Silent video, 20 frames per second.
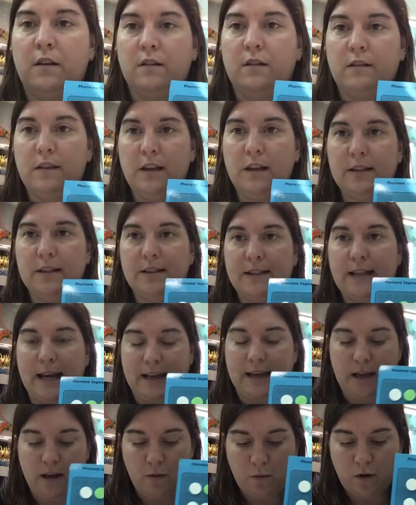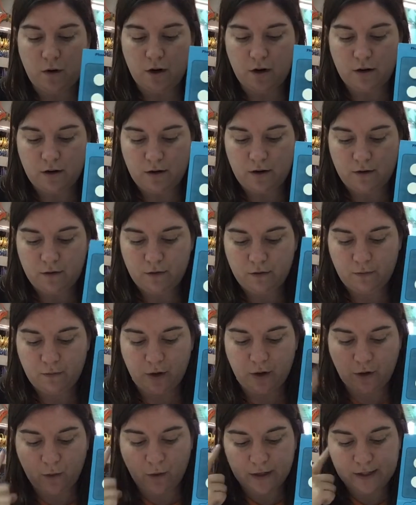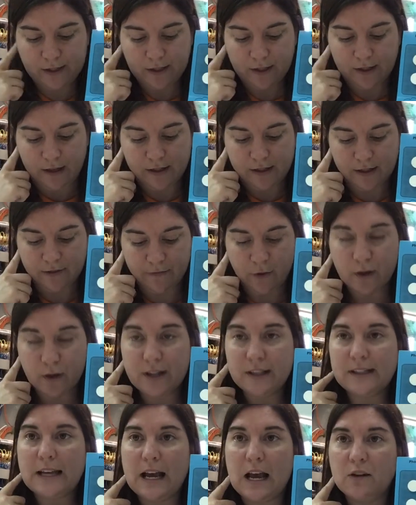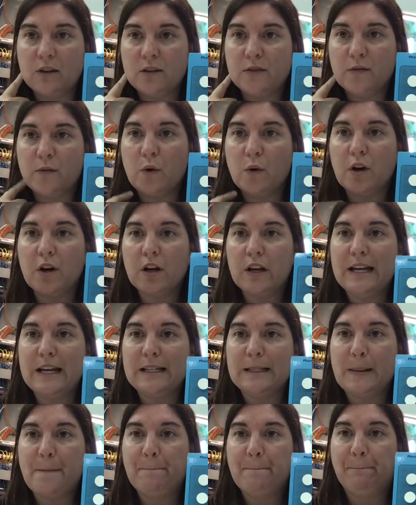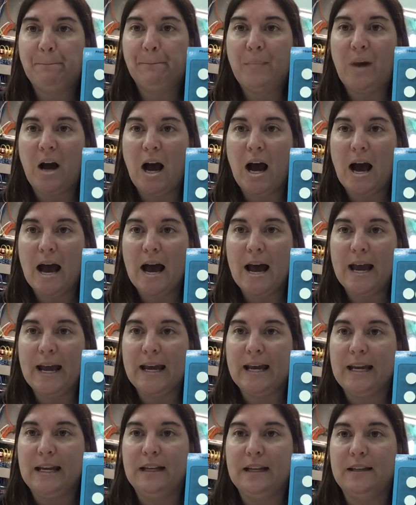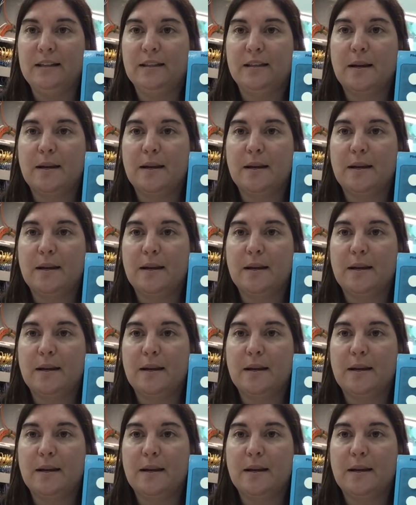The second word we are going to listen for the sounds for is mind.